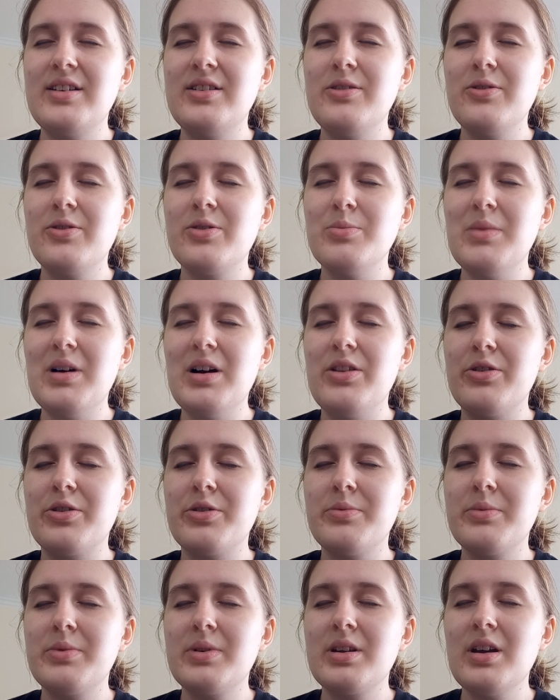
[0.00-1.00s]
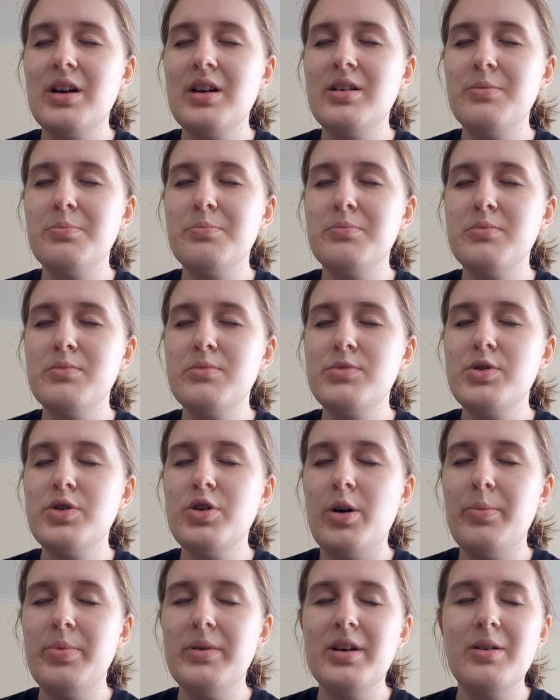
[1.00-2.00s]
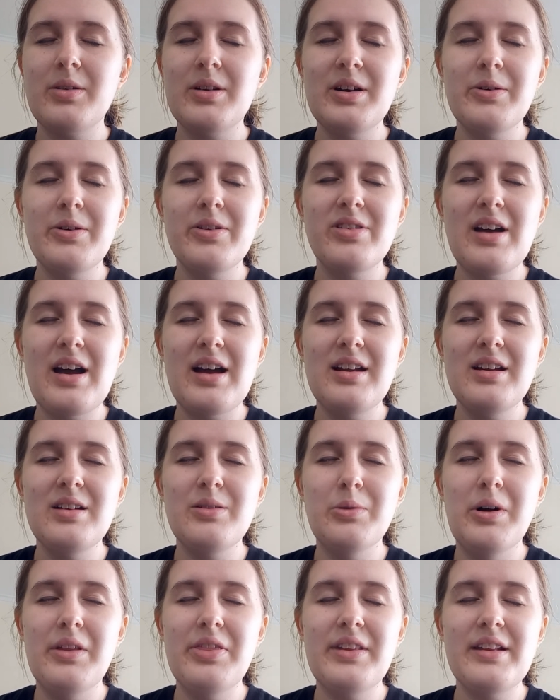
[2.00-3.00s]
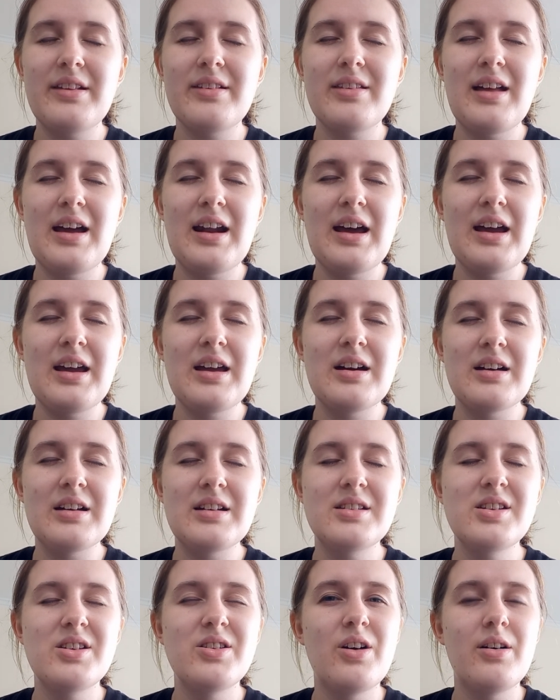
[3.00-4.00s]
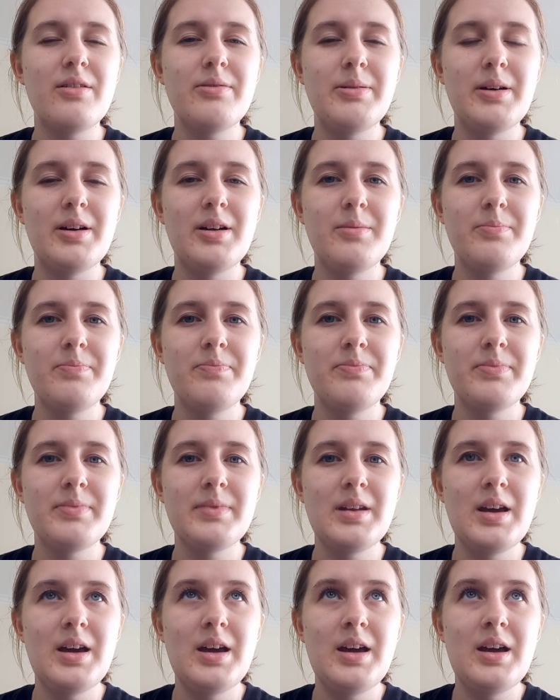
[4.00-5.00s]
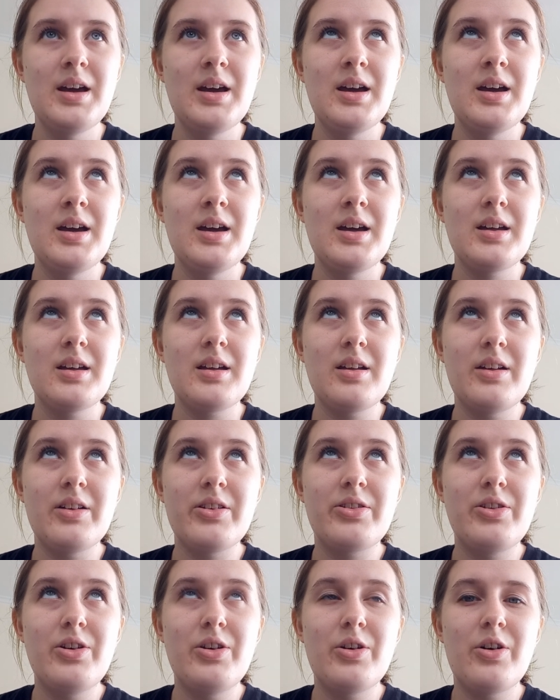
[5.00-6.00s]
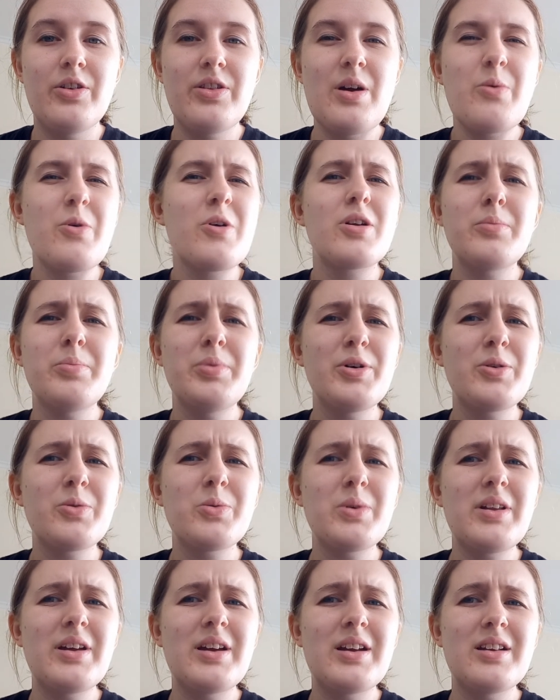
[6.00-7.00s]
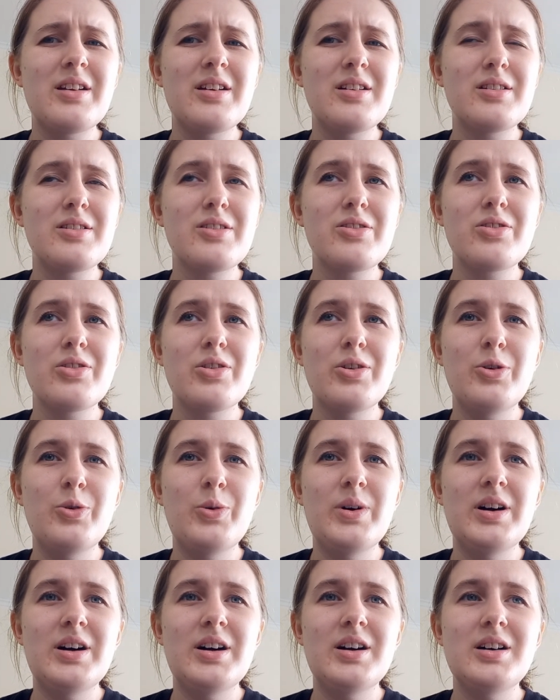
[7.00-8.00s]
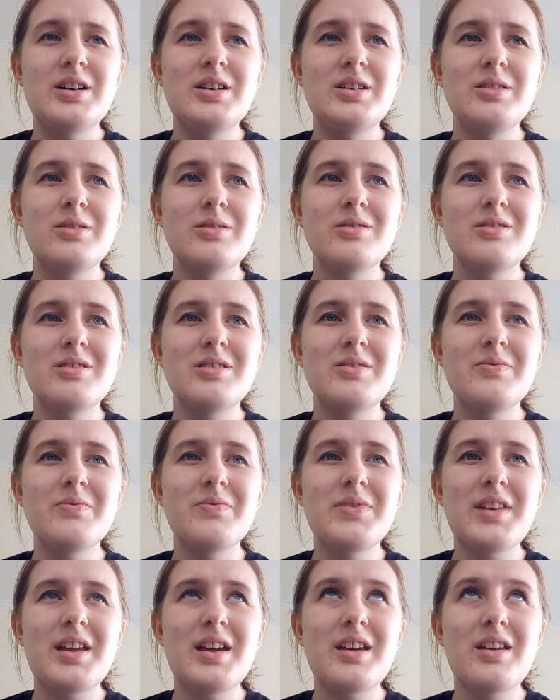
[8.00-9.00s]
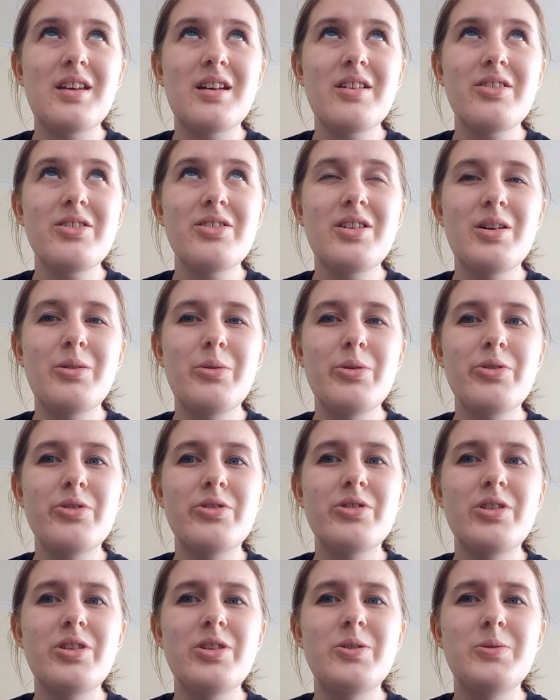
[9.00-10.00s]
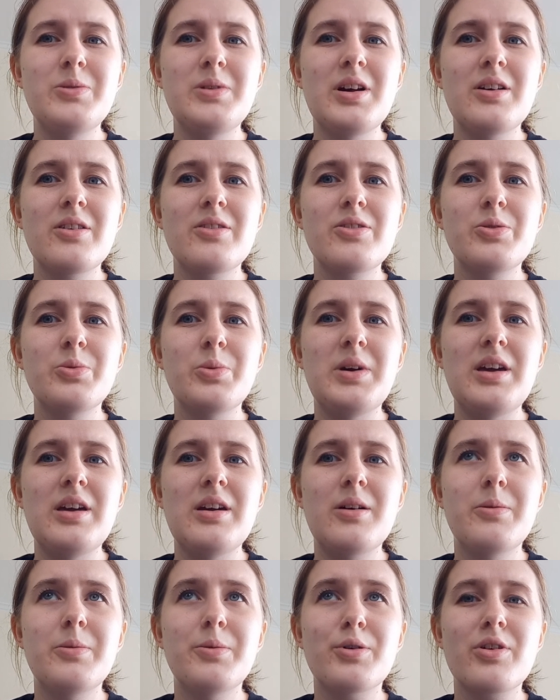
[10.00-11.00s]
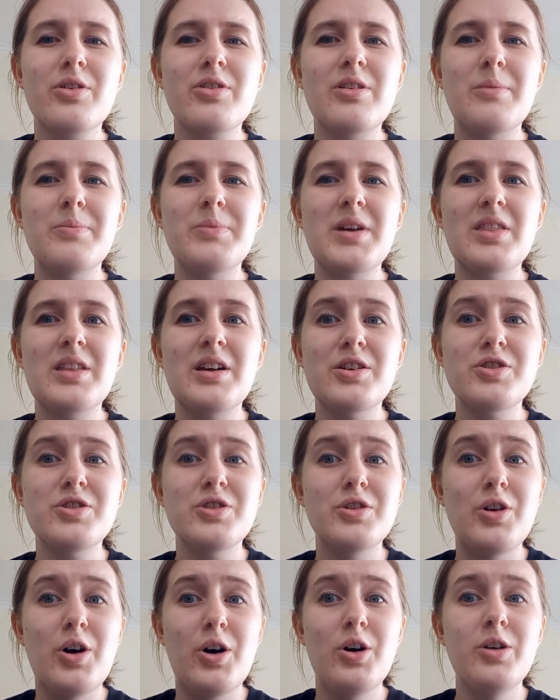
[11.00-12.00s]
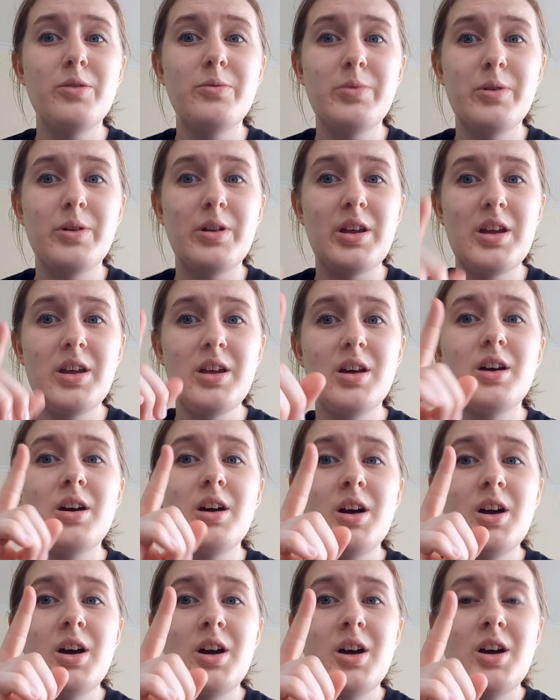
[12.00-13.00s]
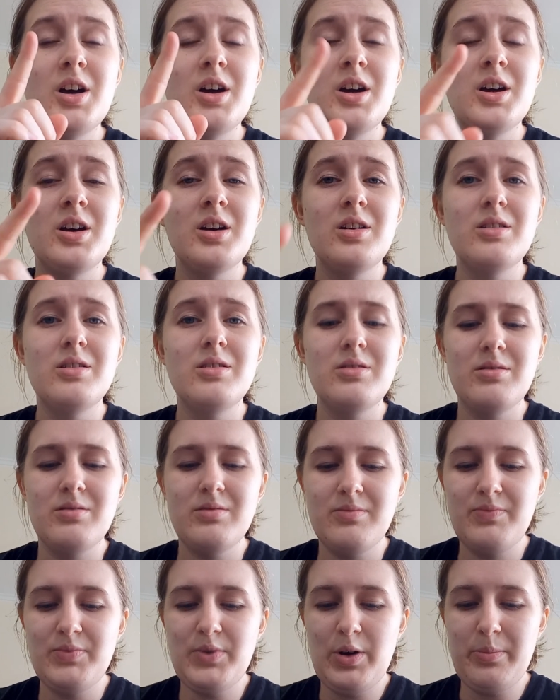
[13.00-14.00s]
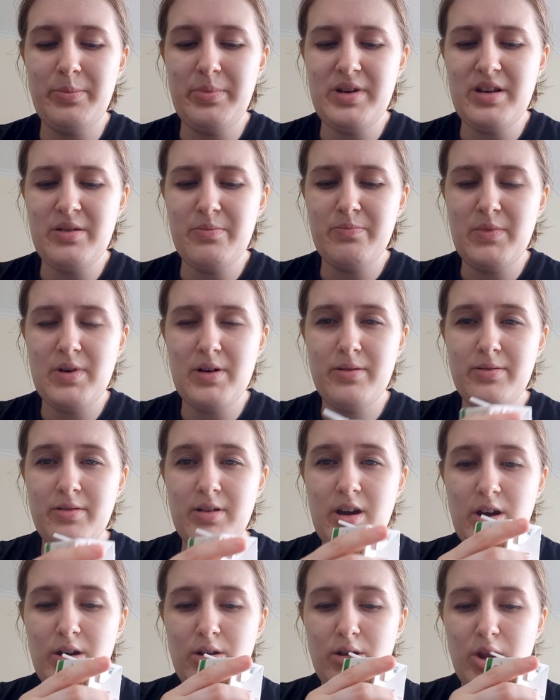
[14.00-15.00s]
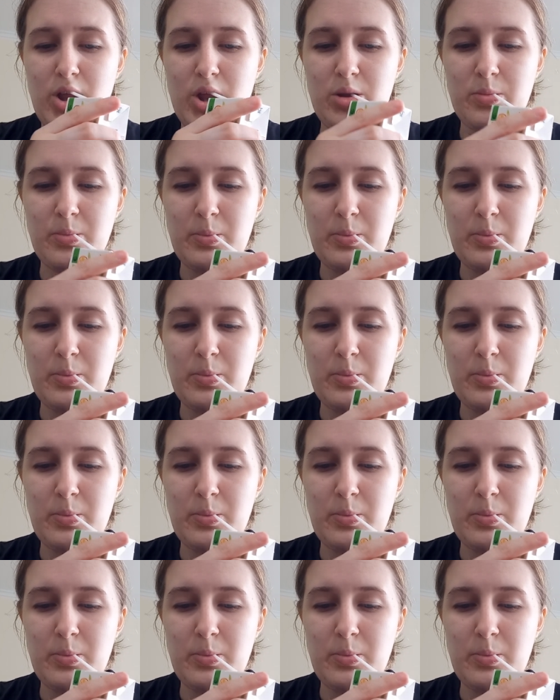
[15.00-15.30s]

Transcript: to do some other kind of shopping while I was at it. One this that I did not film because, you know, they weren't book related. So I guess I will see you next week for something that should hopefully not be a fail.